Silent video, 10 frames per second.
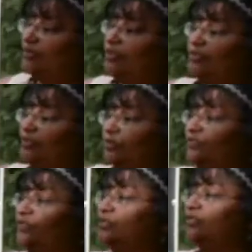Of course, it
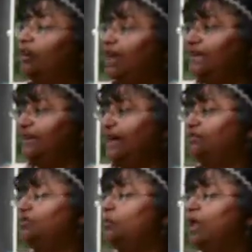was first
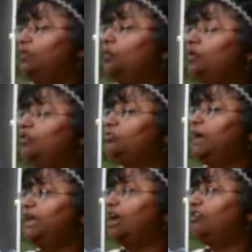contact. So while the words
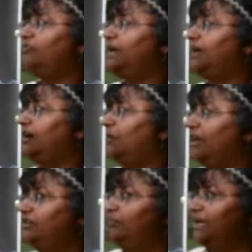may not have been
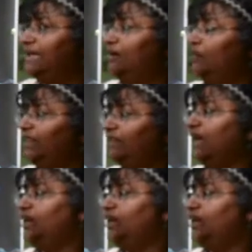Arawak to begin with,